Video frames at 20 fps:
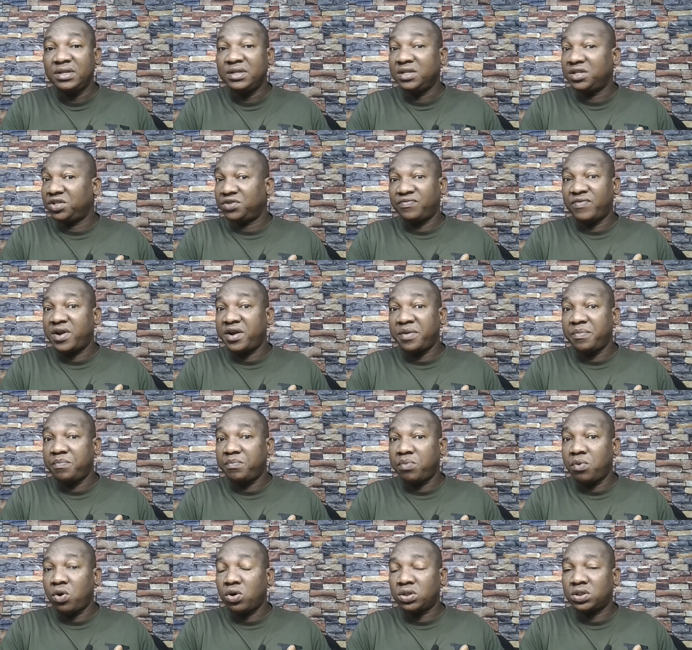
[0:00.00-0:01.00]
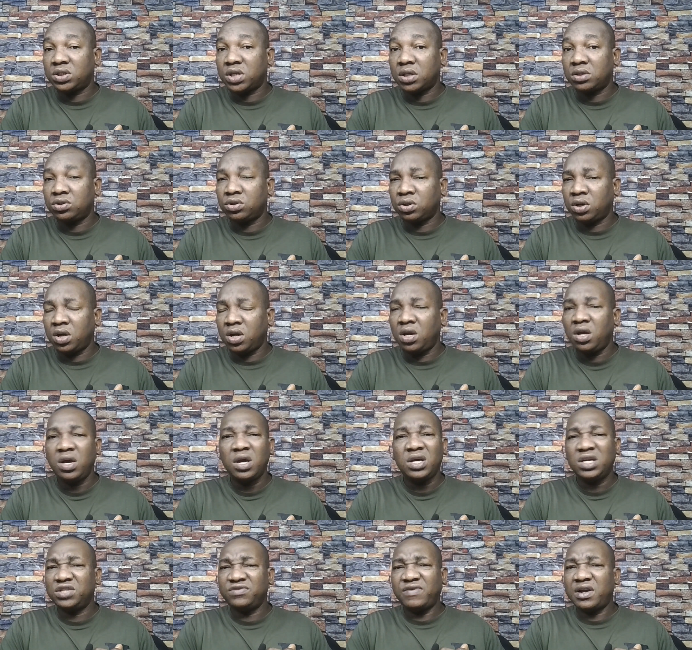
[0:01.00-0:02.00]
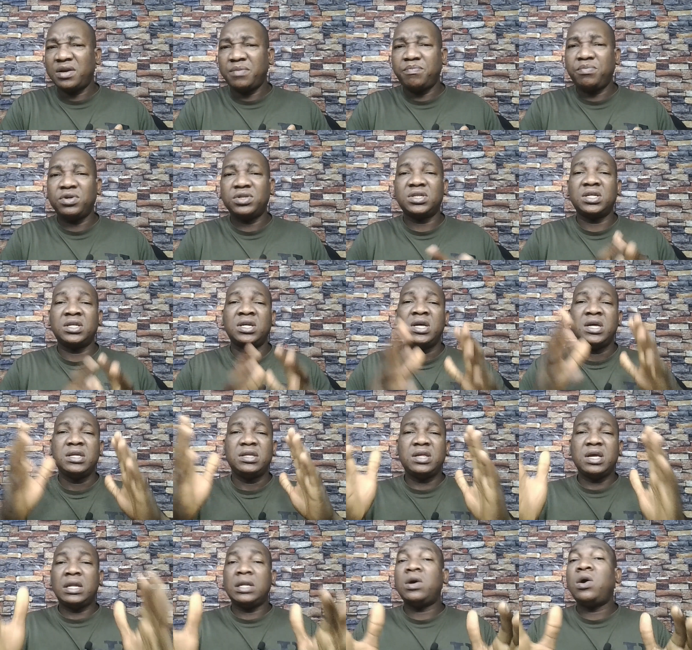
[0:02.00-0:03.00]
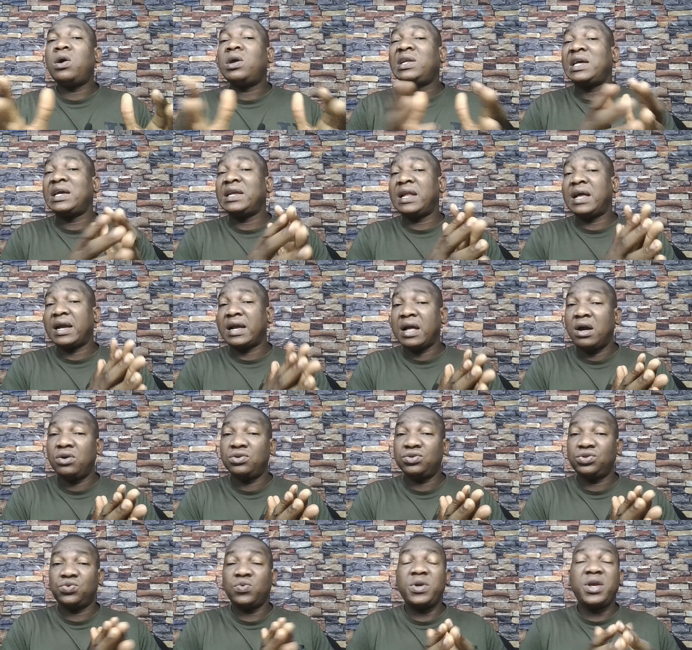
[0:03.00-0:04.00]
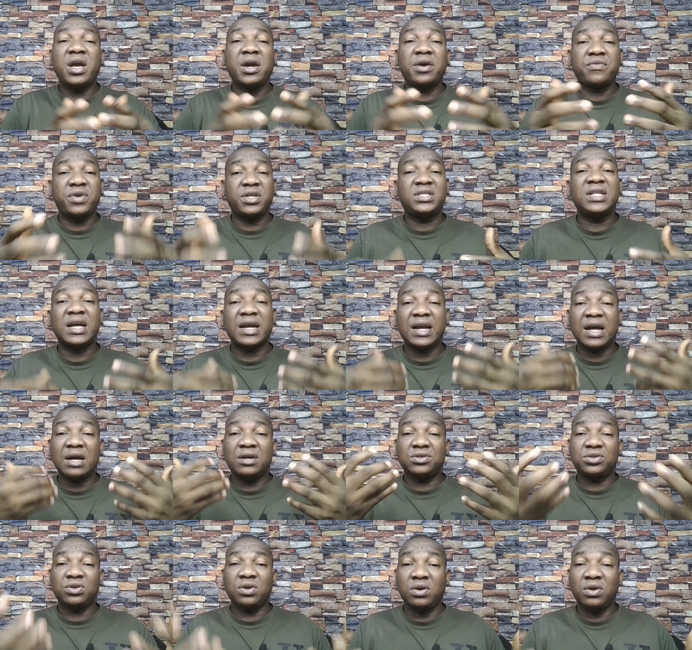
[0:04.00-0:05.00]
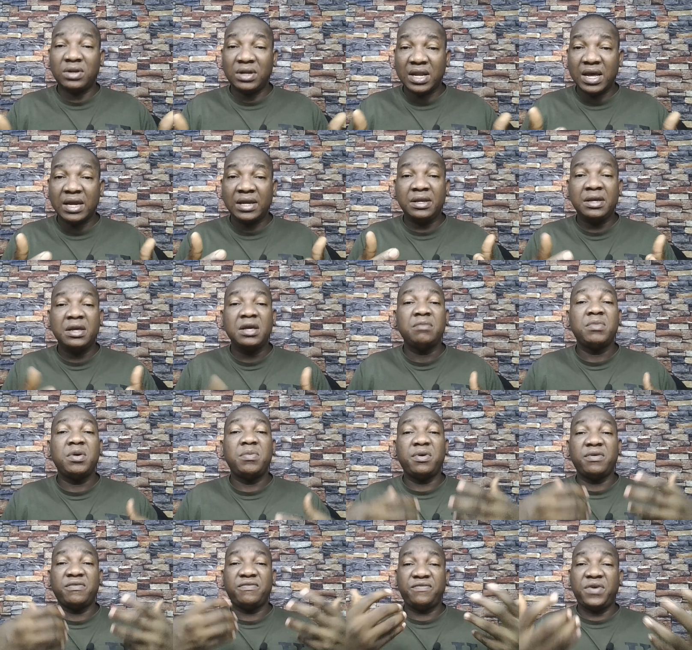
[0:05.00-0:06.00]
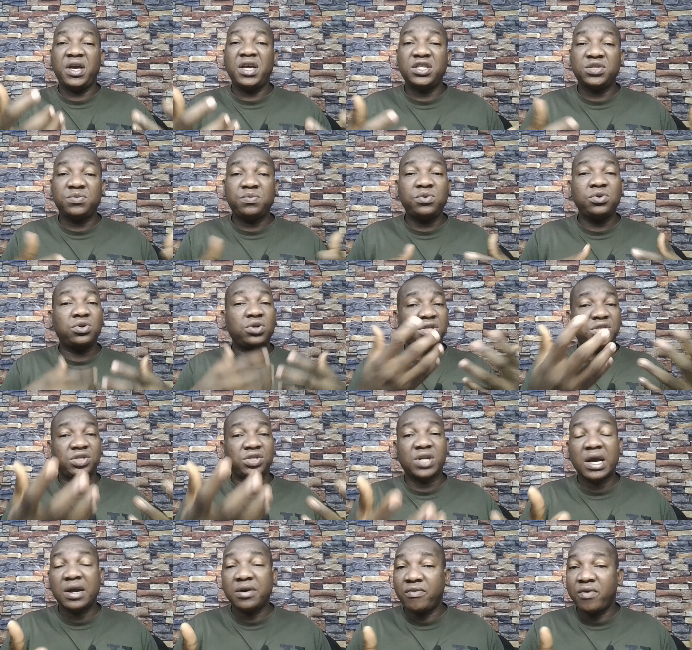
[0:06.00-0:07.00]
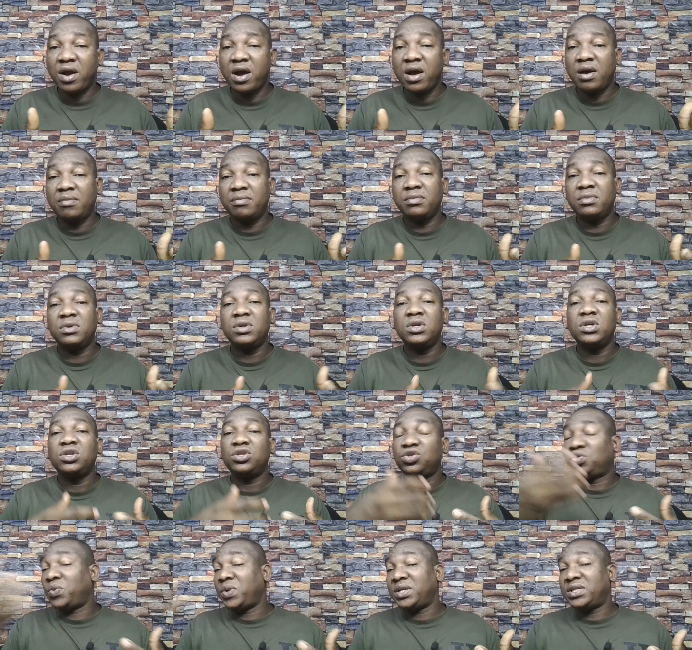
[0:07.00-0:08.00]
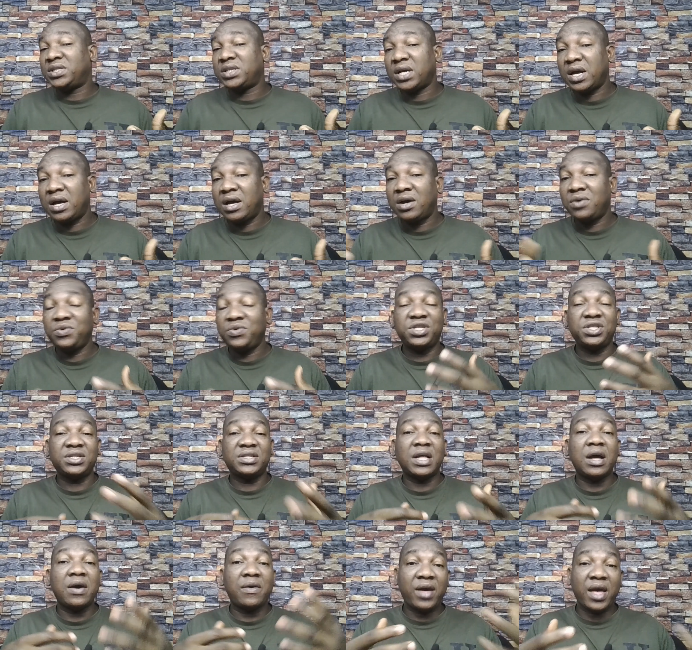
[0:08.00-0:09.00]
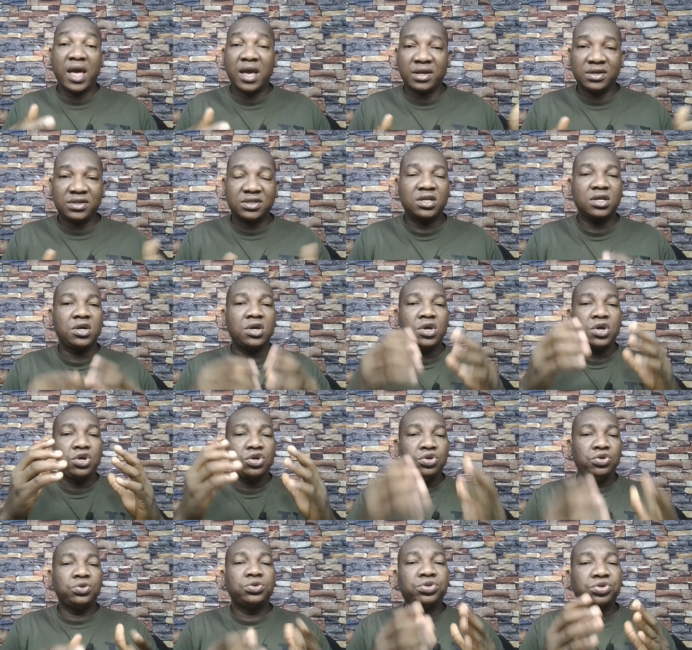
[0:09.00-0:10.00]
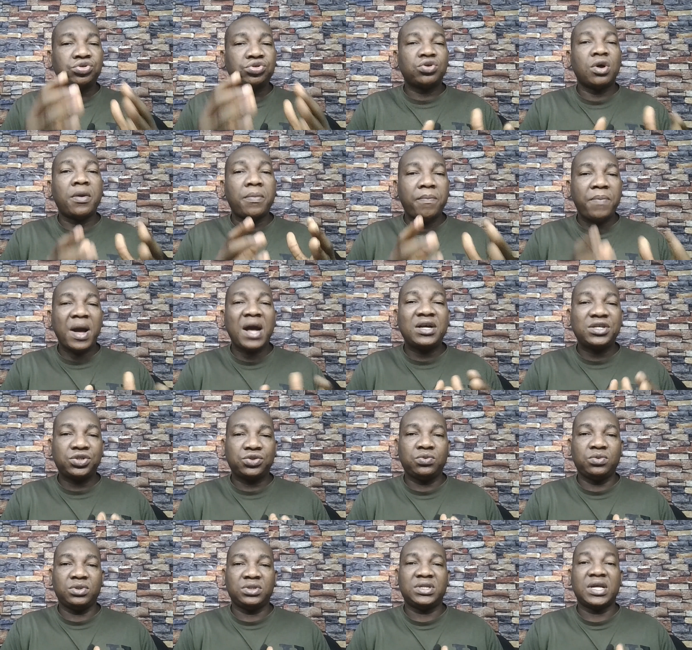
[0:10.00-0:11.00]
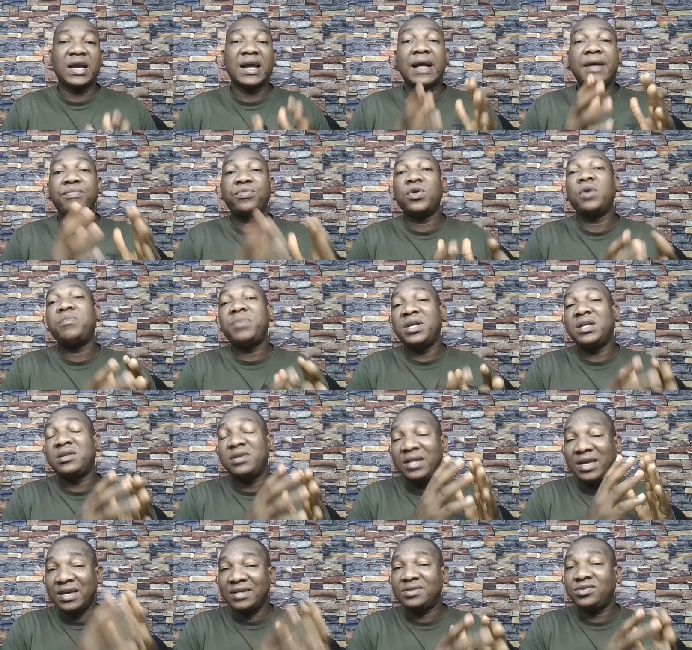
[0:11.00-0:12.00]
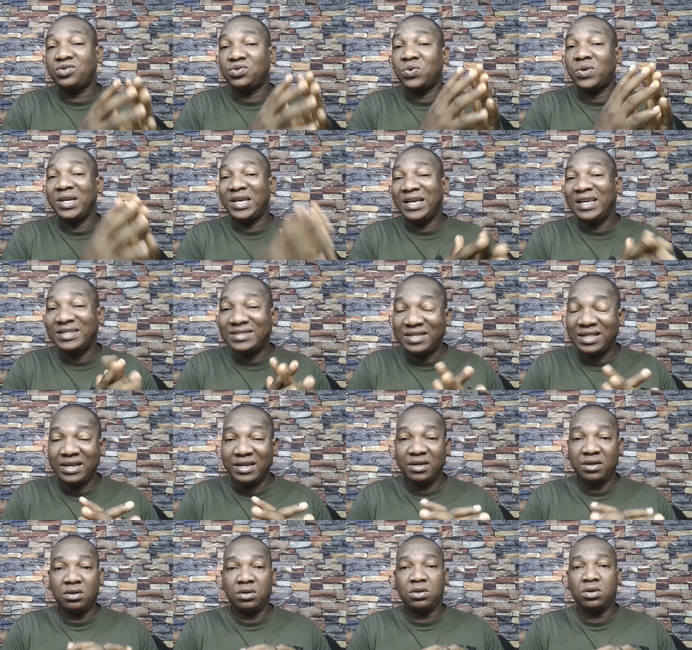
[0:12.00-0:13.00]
It's very important. Okay. It's very important. Then online accounts. When you're creating accounts online, maybe on Facebook, Instagram, Twitter, which is now X, use strong password that cannot be guessed so easily.